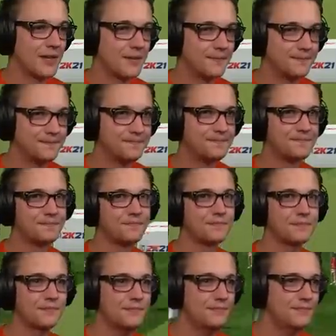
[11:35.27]

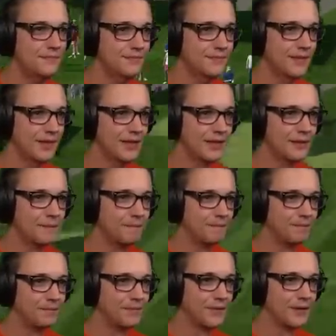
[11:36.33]
Nothing is said.